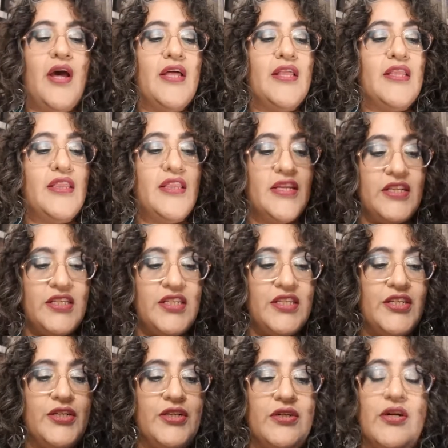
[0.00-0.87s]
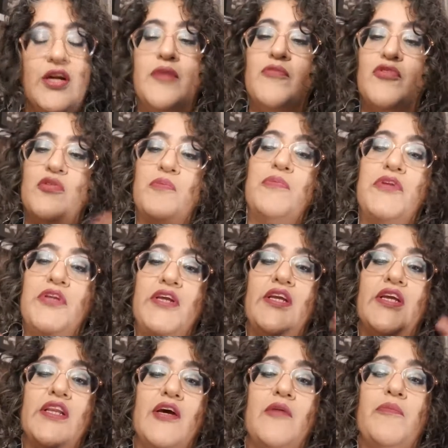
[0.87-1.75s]
This year I'm
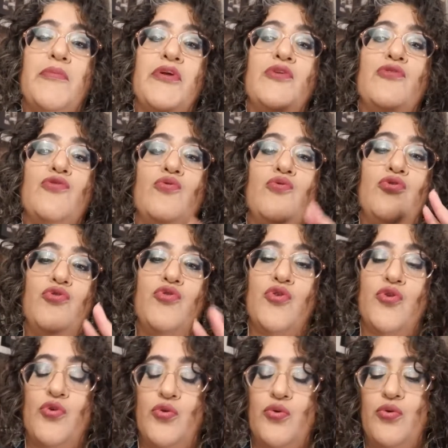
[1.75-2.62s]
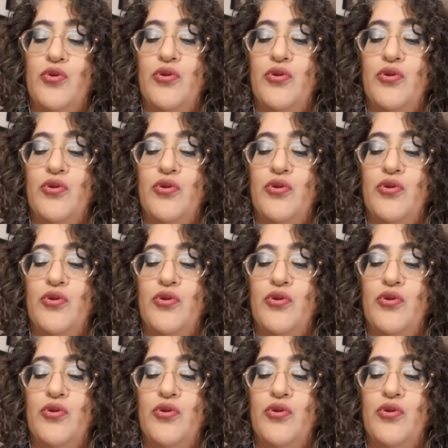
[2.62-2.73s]
splitting it up into two.